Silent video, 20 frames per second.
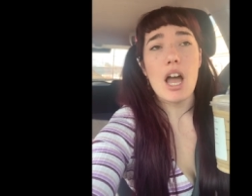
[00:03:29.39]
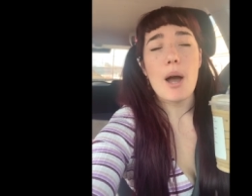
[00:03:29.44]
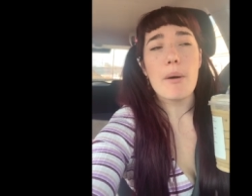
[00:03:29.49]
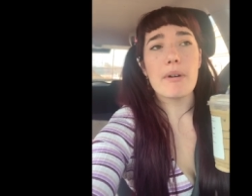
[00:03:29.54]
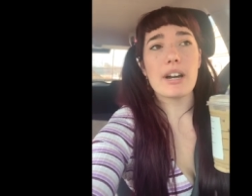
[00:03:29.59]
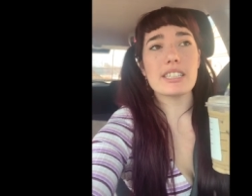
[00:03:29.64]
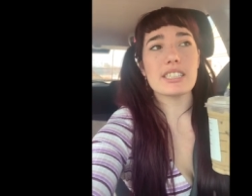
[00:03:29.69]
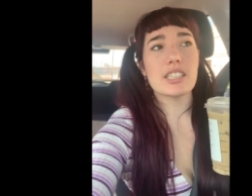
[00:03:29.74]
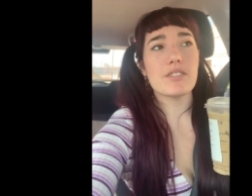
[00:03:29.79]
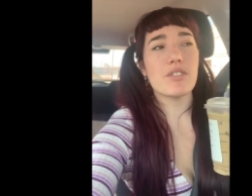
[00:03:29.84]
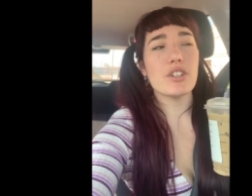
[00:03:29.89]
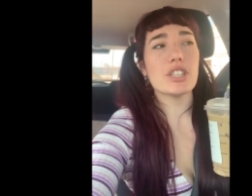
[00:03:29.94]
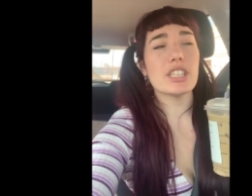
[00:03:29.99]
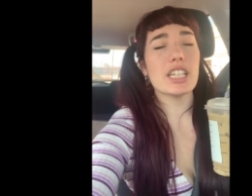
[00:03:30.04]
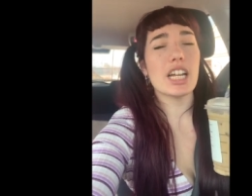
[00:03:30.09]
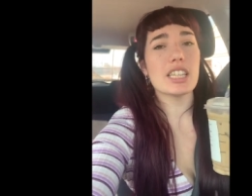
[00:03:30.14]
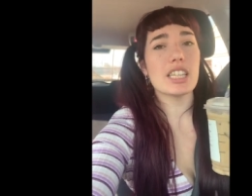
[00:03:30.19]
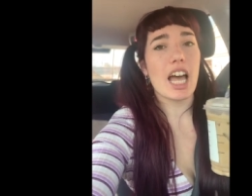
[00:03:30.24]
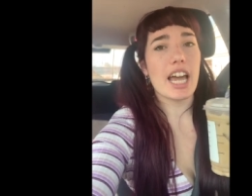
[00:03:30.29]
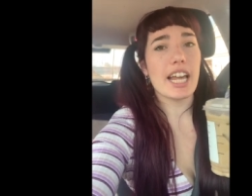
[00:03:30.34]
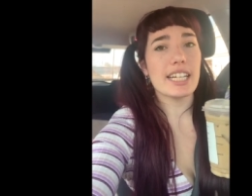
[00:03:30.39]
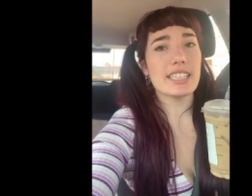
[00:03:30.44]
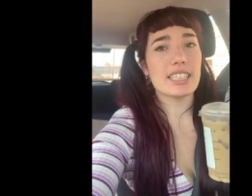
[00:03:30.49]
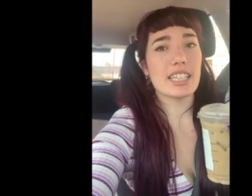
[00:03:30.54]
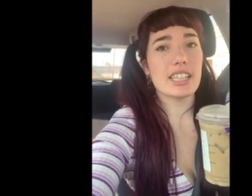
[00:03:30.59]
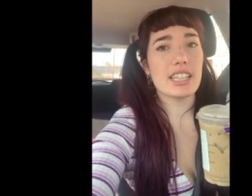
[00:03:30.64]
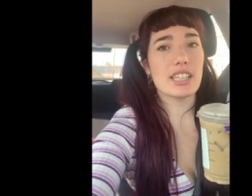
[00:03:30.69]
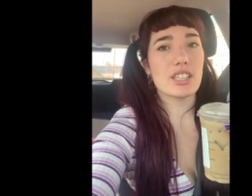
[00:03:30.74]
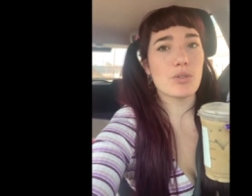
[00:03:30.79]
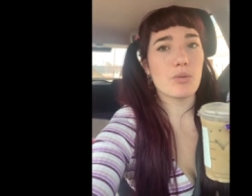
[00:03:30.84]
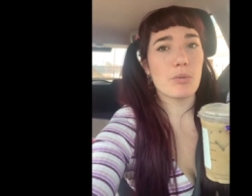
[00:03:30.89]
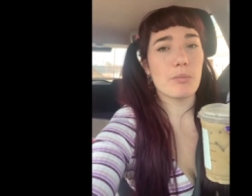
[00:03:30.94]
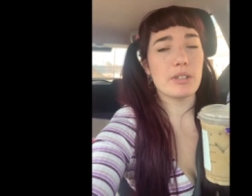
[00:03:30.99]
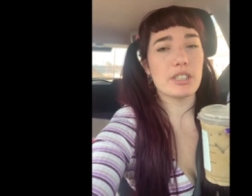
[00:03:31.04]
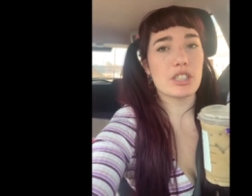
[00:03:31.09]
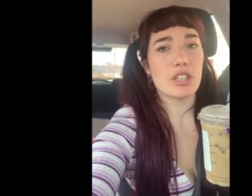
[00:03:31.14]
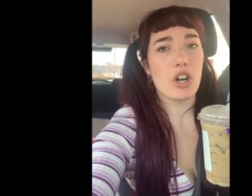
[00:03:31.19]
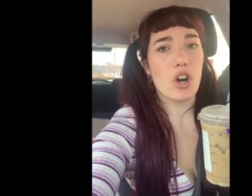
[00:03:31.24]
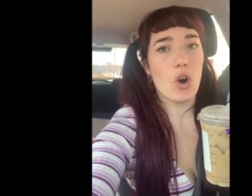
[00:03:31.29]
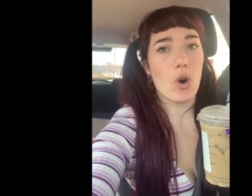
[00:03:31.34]
But it's confusing online, it said this one
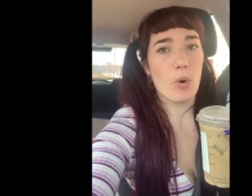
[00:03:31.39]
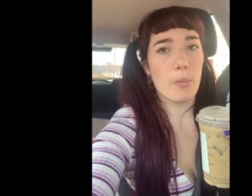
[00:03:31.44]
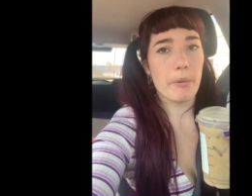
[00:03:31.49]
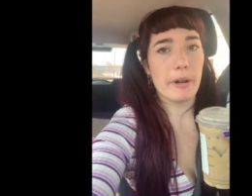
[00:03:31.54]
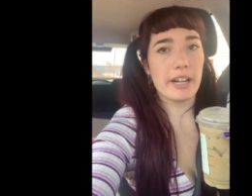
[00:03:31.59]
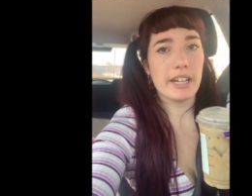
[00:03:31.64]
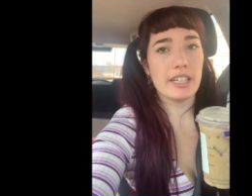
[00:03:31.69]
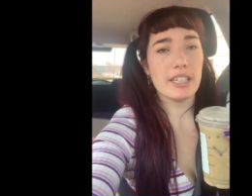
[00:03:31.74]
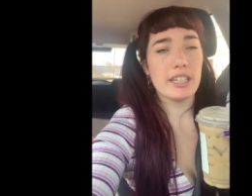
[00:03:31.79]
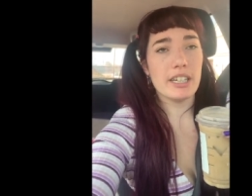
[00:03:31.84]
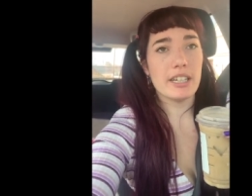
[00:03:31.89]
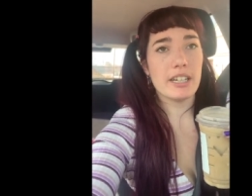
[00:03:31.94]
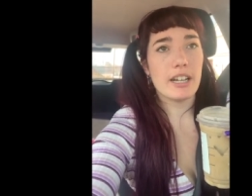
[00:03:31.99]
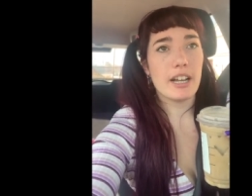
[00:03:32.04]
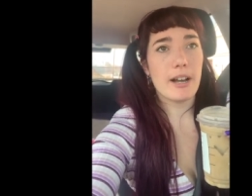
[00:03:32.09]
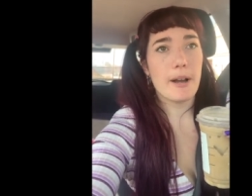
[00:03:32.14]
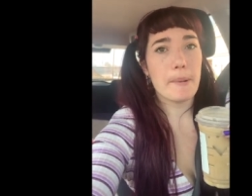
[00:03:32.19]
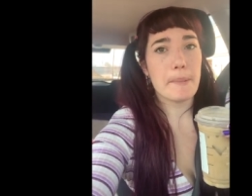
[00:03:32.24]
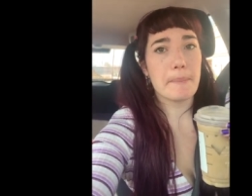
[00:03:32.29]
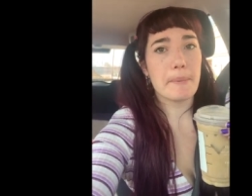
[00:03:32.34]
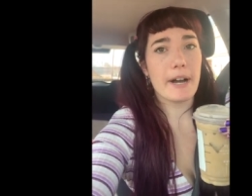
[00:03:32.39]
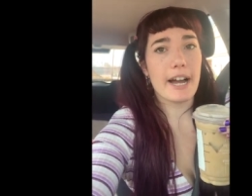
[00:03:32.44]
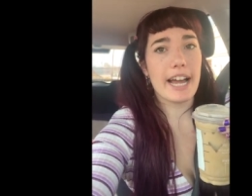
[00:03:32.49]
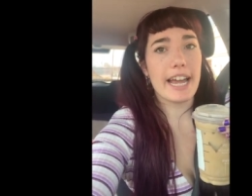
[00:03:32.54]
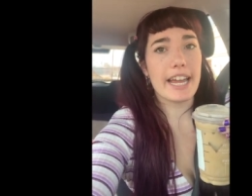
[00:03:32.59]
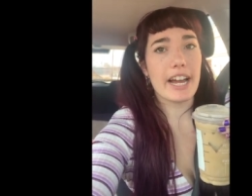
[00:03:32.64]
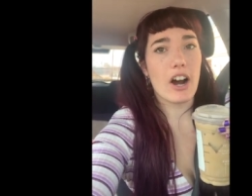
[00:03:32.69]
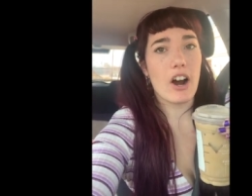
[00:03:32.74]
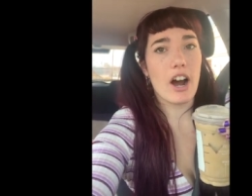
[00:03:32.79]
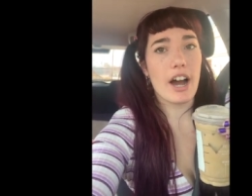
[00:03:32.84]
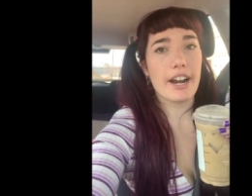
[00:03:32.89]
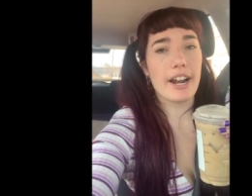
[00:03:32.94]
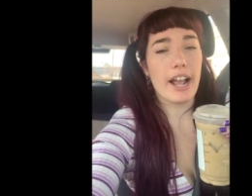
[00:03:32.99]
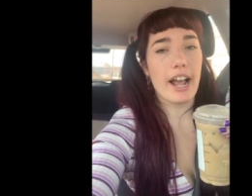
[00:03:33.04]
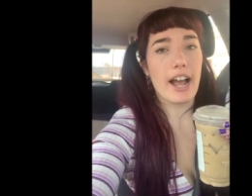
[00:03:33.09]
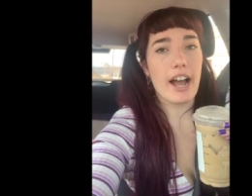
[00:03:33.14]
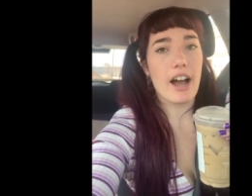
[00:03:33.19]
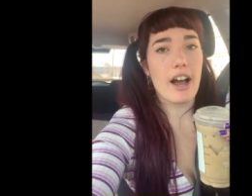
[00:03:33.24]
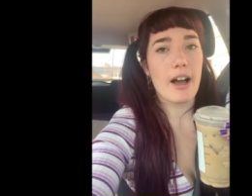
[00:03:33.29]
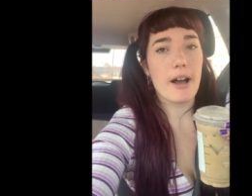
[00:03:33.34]
was open, but on
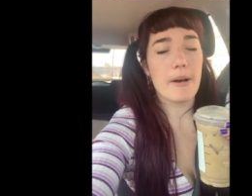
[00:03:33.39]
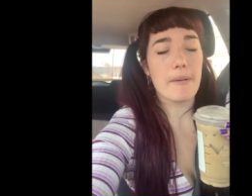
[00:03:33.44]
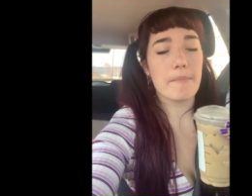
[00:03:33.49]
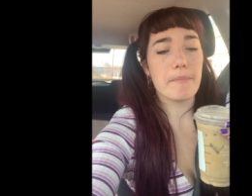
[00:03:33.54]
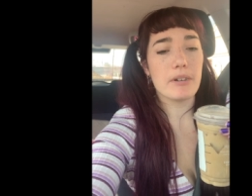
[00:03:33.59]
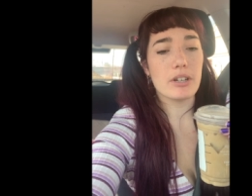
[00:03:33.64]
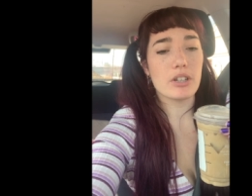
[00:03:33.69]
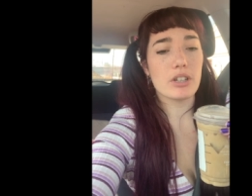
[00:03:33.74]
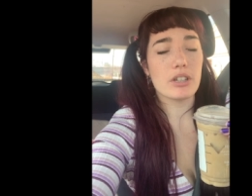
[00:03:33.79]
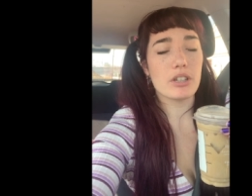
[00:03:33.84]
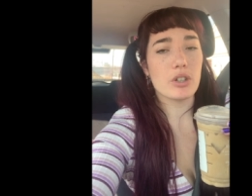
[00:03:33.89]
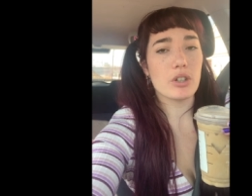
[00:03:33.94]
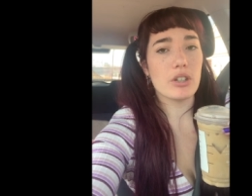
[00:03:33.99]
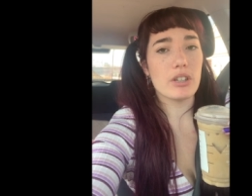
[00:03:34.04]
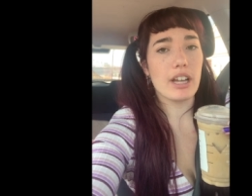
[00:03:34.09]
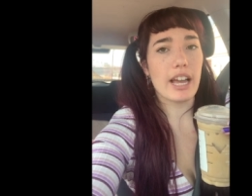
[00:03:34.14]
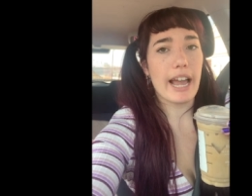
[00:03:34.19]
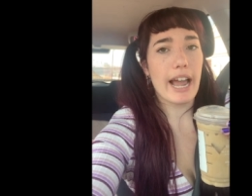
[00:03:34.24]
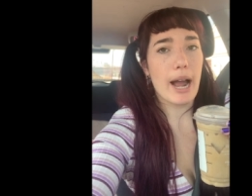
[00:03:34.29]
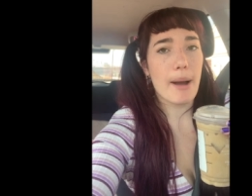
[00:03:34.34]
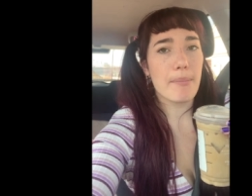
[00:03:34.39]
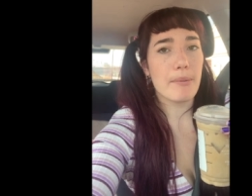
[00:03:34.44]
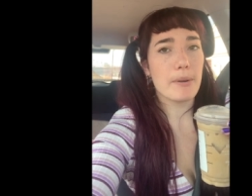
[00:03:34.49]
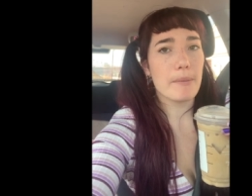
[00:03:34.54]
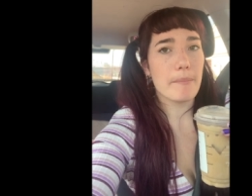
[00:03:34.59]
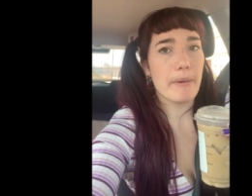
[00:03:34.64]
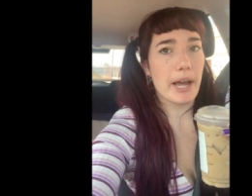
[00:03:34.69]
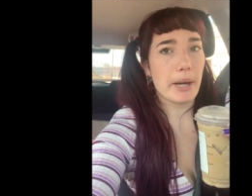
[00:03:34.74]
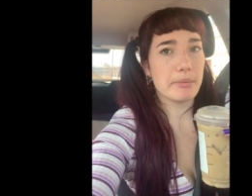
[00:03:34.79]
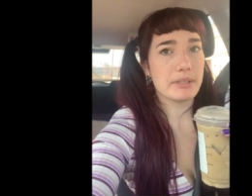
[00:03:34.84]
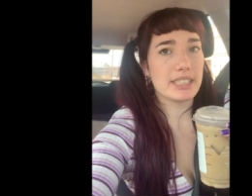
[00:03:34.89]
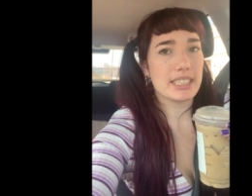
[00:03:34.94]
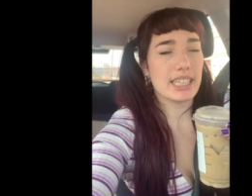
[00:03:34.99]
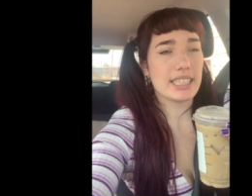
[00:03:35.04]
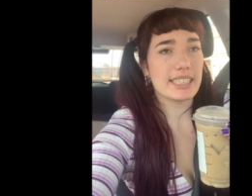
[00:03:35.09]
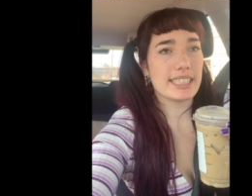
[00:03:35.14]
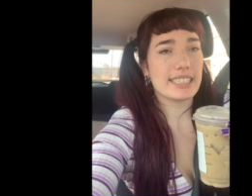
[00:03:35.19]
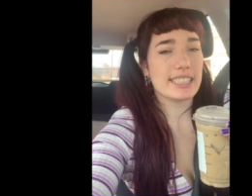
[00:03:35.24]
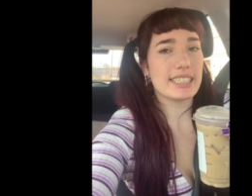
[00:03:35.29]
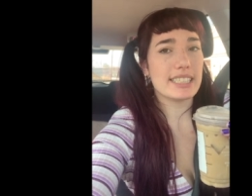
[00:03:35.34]
um, Apple Maps it
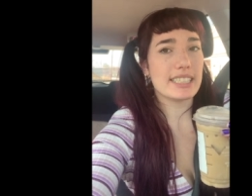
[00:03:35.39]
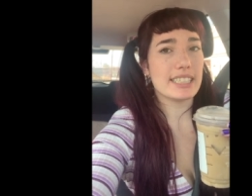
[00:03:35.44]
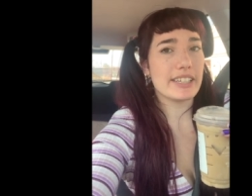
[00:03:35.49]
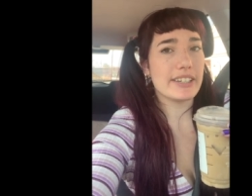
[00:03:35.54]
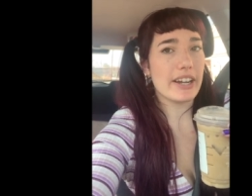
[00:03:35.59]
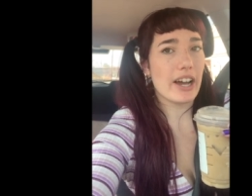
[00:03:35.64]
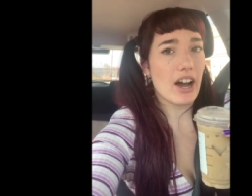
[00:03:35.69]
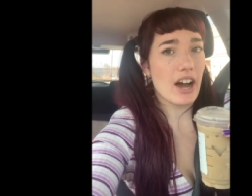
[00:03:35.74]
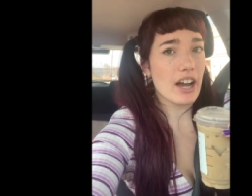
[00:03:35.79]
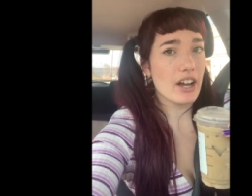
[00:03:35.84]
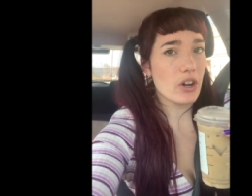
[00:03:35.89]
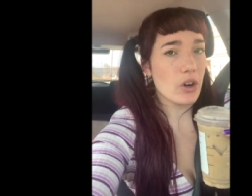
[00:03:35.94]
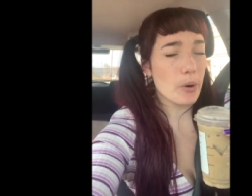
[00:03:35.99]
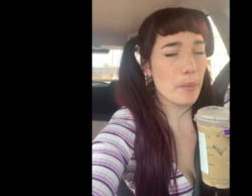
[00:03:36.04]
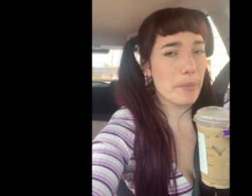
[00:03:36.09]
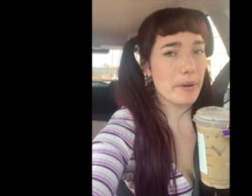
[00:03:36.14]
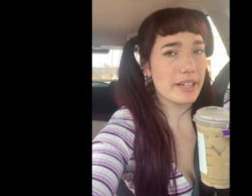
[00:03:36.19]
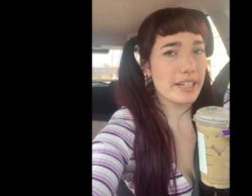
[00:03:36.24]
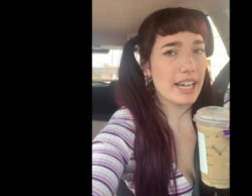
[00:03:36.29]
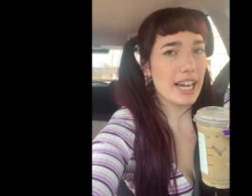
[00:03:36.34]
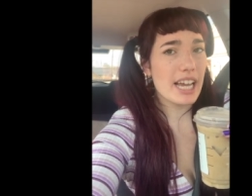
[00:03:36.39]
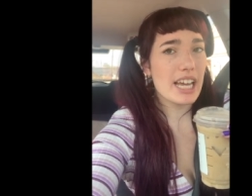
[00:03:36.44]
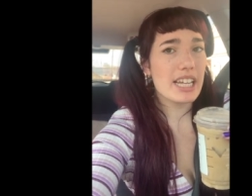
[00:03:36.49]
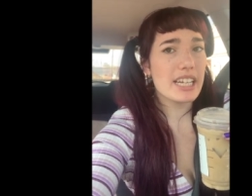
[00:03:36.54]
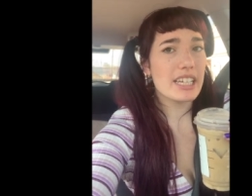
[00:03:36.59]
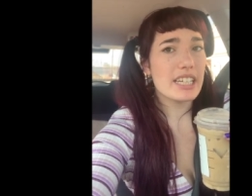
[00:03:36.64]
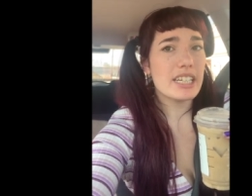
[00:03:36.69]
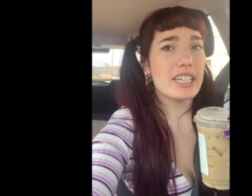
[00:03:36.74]
says it's not open yet,